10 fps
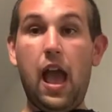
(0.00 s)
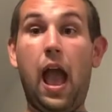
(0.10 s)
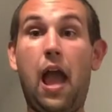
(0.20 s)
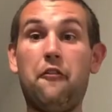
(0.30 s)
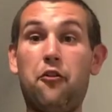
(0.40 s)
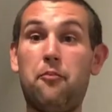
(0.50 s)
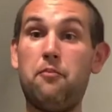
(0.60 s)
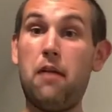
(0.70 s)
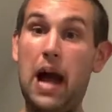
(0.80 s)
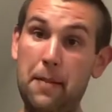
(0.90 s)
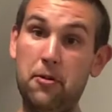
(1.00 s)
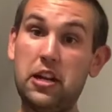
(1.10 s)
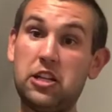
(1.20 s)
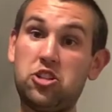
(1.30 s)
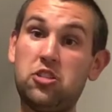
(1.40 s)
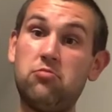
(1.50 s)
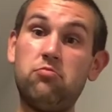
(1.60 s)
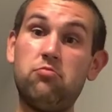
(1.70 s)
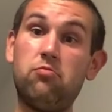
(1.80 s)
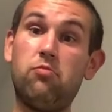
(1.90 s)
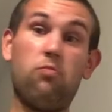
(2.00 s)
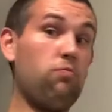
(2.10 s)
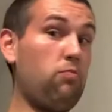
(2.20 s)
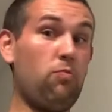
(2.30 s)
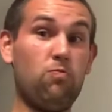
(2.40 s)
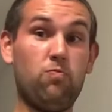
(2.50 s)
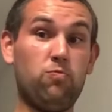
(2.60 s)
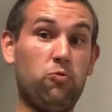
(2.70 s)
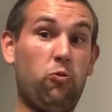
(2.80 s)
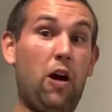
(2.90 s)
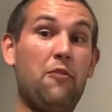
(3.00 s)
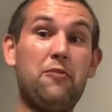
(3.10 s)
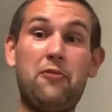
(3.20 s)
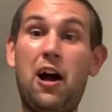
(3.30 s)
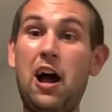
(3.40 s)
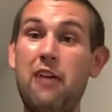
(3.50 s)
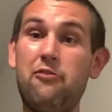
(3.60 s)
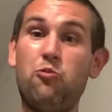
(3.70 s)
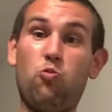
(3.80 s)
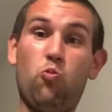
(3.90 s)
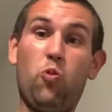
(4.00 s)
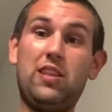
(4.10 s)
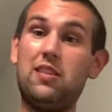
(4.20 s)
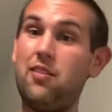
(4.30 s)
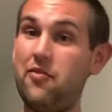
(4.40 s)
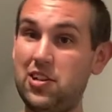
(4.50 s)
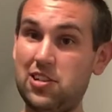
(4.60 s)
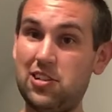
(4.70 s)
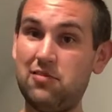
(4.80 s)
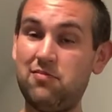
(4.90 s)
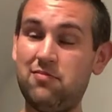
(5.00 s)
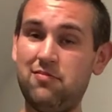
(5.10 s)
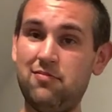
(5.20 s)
And for my prediction, 12-5, win the division.